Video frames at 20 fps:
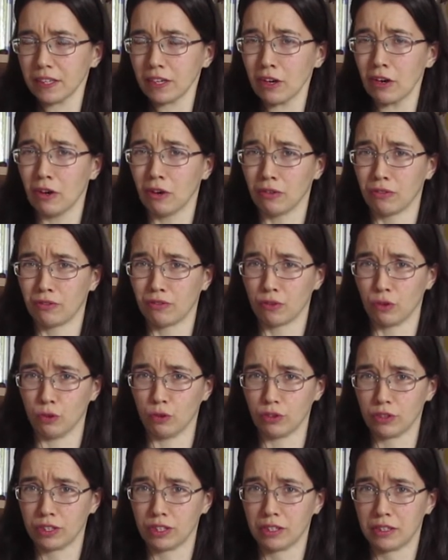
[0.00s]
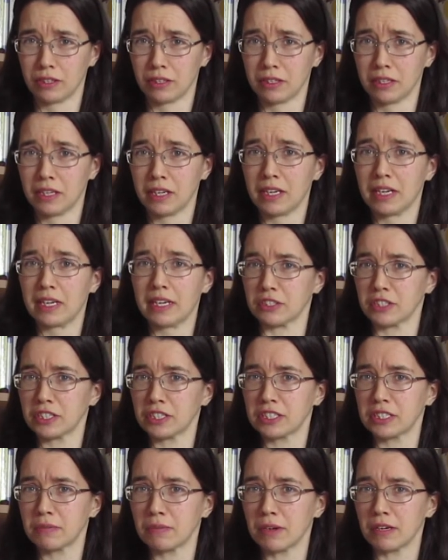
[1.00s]
on foot,
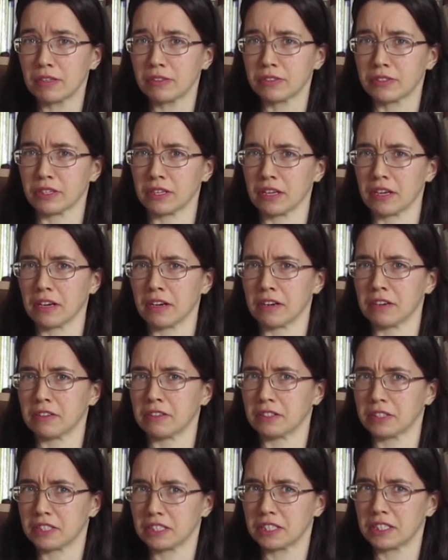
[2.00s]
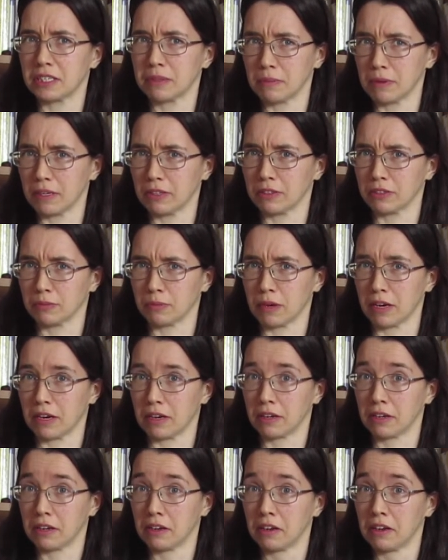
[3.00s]
60 miles there and 60 miles back,
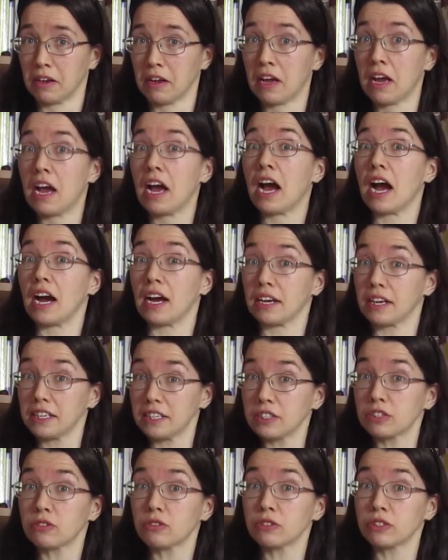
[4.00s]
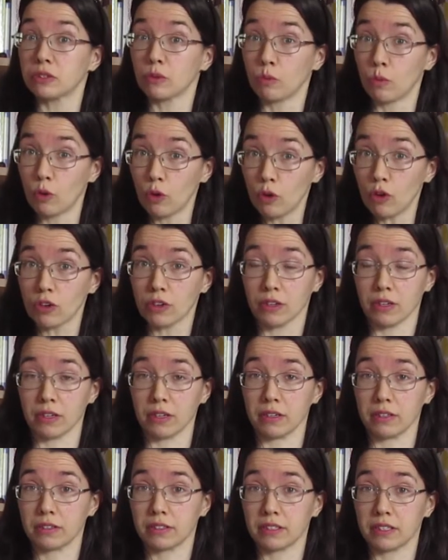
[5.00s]
and he's going to walk
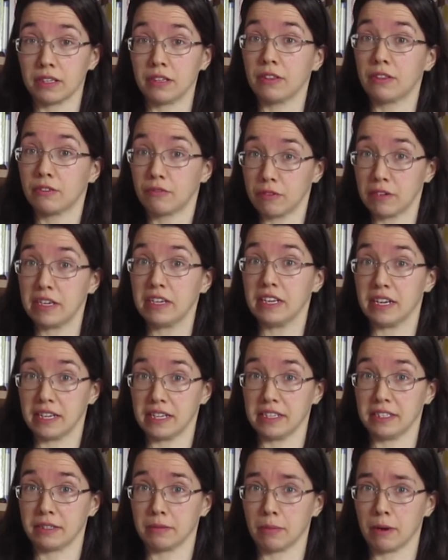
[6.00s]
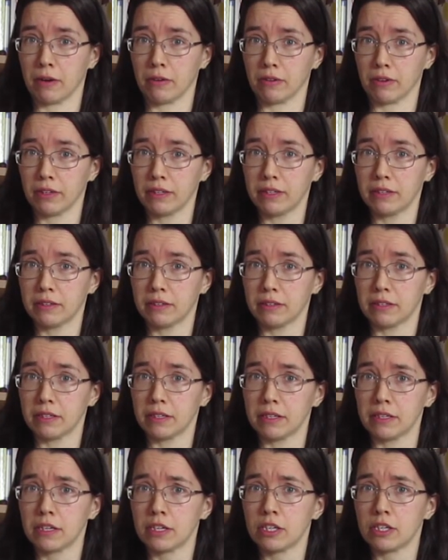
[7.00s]
that in 3 days apparently.
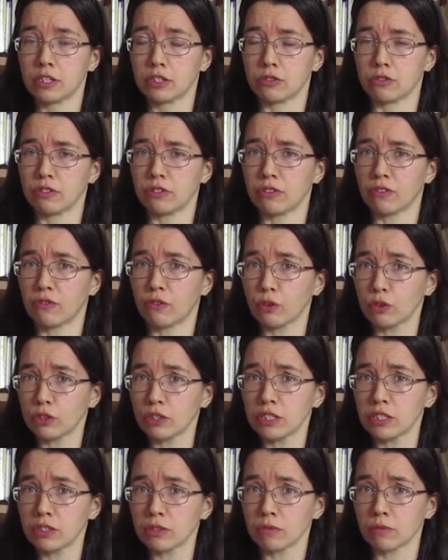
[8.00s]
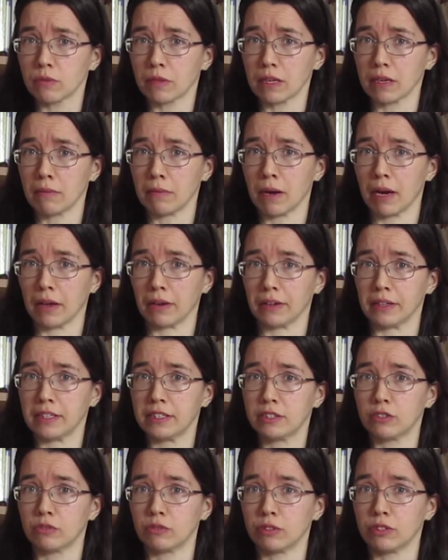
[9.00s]
So he's a 40-something man,
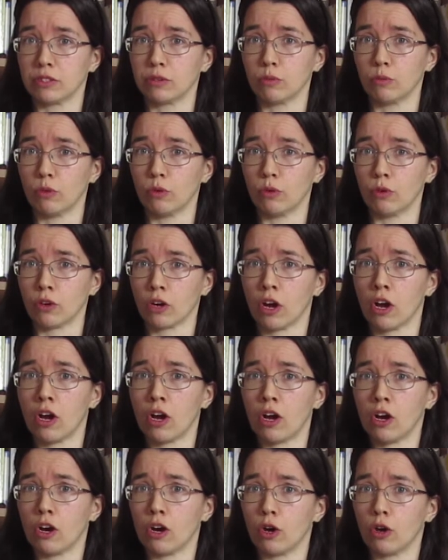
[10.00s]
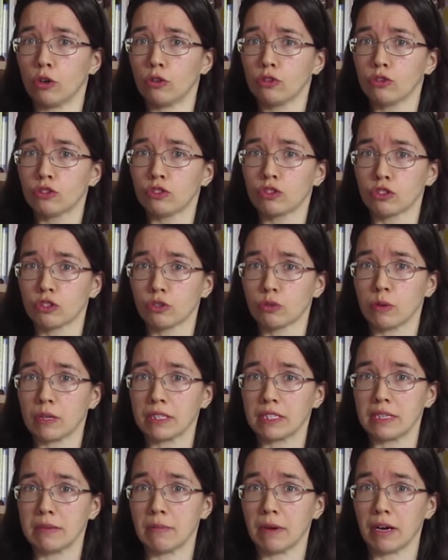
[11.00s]
he's going to walk
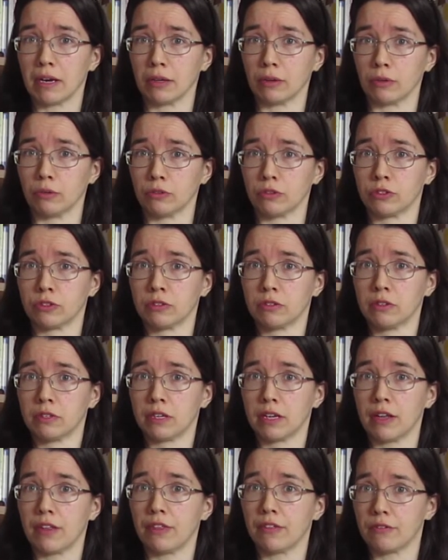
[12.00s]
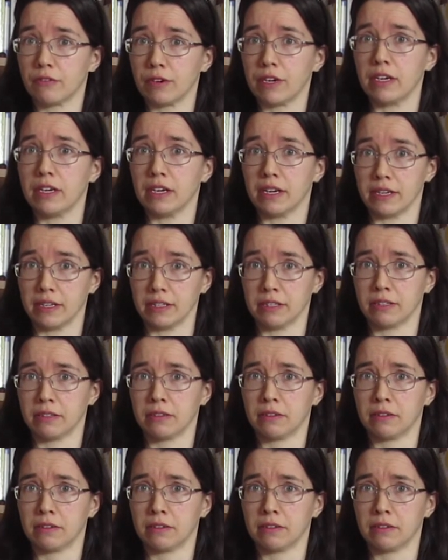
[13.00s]
120 miles in 3 days.